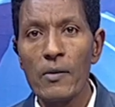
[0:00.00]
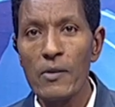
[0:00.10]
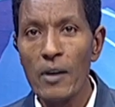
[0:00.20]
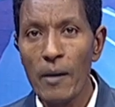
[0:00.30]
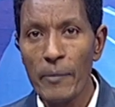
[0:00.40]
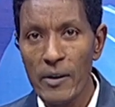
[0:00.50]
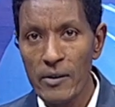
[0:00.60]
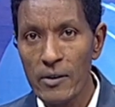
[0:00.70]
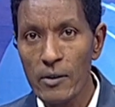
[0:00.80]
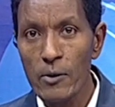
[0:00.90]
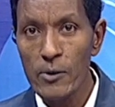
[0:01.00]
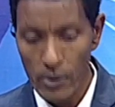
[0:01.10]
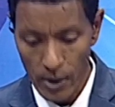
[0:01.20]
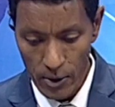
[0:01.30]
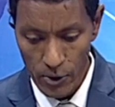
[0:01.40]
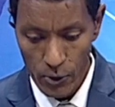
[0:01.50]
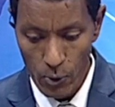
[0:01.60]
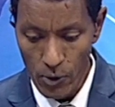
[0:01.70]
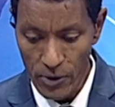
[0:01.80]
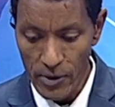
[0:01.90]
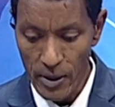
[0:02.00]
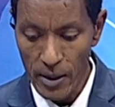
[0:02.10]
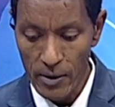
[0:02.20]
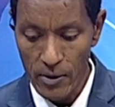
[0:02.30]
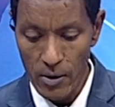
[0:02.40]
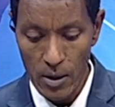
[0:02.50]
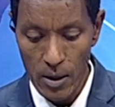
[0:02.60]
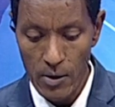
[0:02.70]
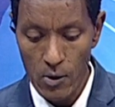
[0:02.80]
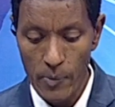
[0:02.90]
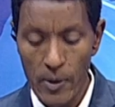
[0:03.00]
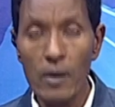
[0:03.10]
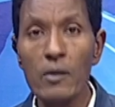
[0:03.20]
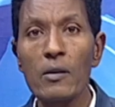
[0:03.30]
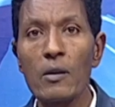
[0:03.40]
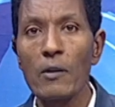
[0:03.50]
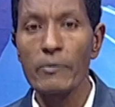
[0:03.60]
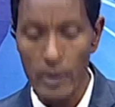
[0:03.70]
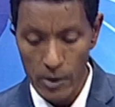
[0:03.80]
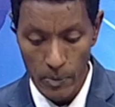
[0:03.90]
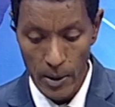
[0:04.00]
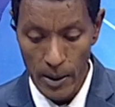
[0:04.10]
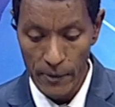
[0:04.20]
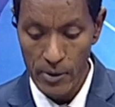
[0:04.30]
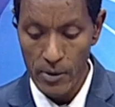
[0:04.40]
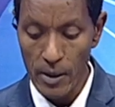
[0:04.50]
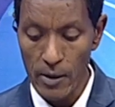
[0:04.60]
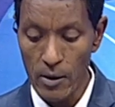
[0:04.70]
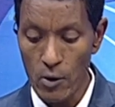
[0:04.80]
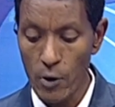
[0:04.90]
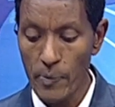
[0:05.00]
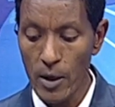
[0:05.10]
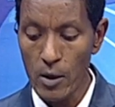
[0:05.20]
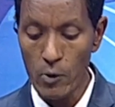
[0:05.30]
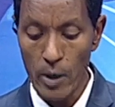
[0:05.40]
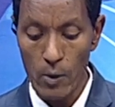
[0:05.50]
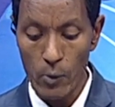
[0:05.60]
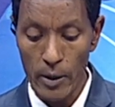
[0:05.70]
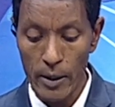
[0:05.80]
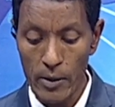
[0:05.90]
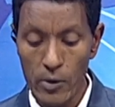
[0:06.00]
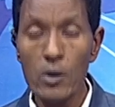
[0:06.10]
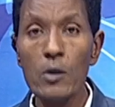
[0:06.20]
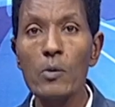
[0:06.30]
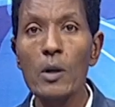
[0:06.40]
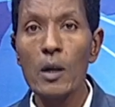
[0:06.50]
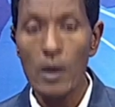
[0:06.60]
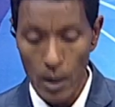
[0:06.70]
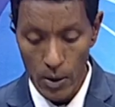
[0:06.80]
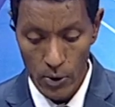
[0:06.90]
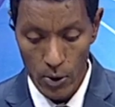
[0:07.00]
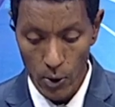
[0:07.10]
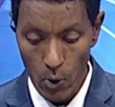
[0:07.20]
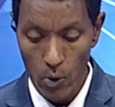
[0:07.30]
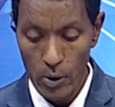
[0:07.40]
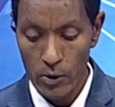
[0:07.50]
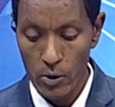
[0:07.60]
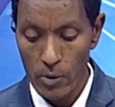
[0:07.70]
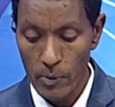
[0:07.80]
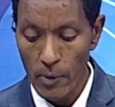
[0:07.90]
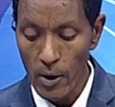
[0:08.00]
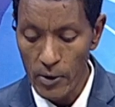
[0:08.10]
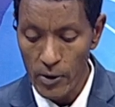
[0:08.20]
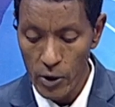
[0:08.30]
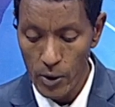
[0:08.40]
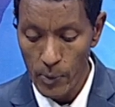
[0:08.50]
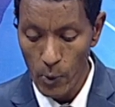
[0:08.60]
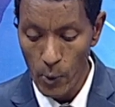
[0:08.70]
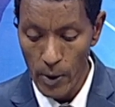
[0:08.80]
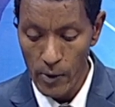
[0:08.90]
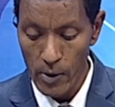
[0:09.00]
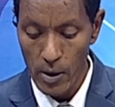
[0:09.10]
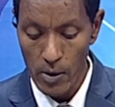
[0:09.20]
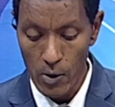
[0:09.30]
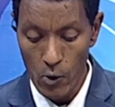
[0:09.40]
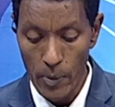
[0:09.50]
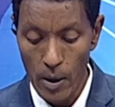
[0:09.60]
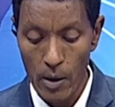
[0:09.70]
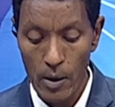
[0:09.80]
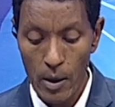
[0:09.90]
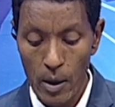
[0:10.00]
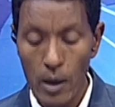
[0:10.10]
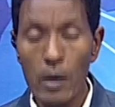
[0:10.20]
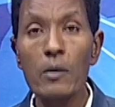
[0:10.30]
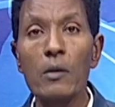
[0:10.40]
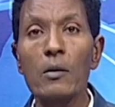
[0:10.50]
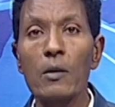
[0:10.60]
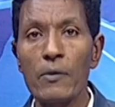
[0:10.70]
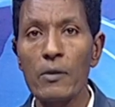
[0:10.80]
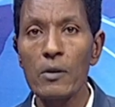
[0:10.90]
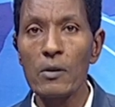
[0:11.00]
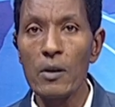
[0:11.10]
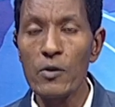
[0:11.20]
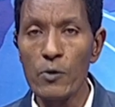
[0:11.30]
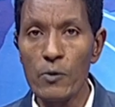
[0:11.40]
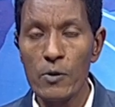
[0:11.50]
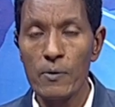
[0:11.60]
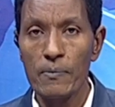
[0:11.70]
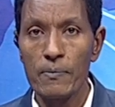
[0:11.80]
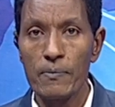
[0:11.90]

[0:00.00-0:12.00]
The ambassador also underscores that the Ethiopian government believes that the European Union will continue its long-term partnership with Ethiopia in different issues.